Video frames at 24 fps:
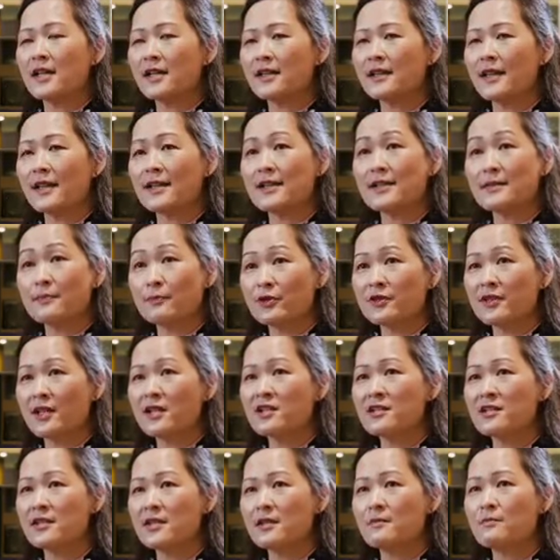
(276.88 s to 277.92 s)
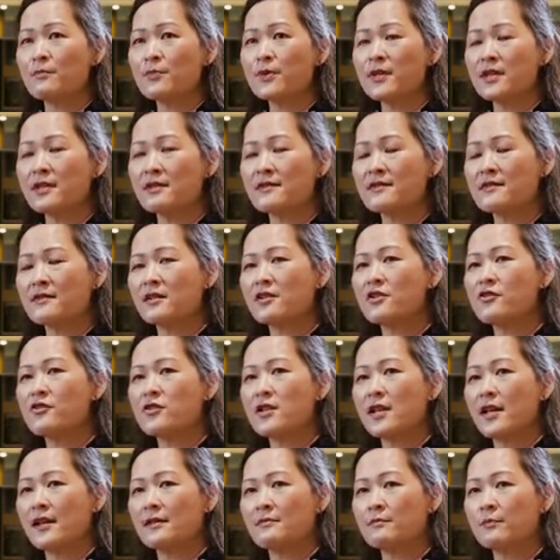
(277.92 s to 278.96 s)
can potentially impede
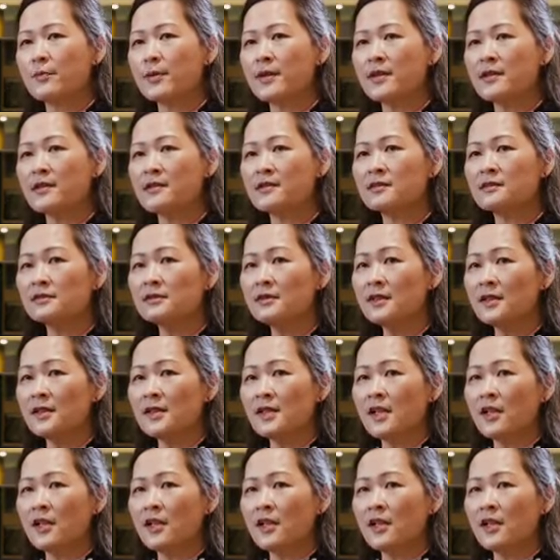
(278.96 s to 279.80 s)
surgery and peel.